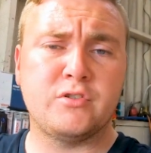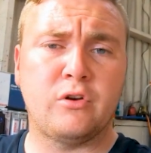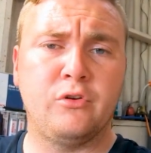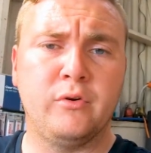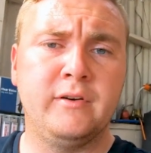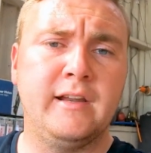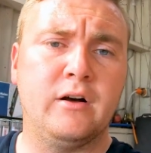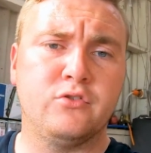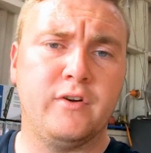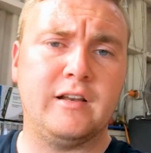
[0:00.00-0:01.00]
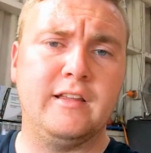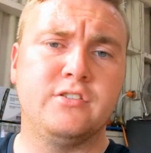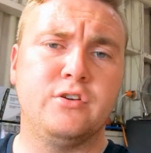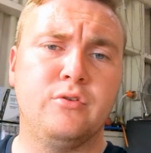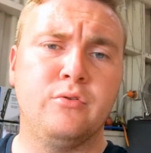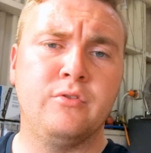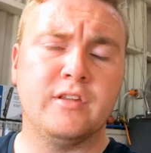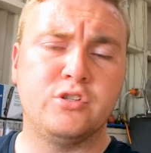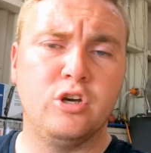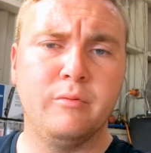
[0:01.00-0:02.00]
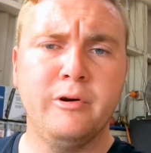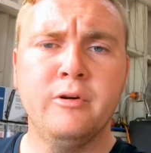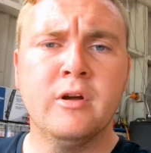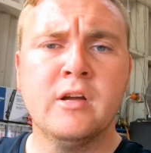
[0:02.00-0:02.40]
solenoid now directly into the turbo.